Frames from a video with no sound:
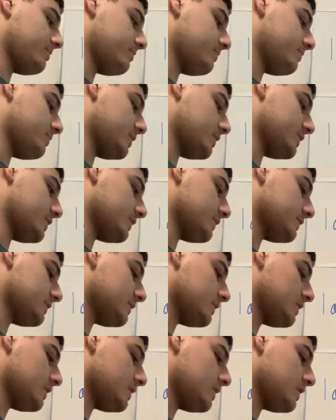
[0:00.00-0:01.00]
purchased?
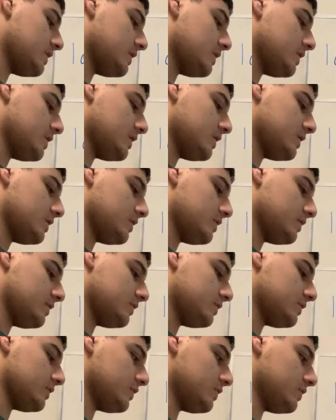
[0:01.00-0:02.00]

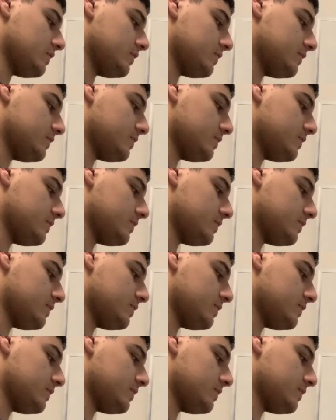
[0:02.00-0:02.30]
So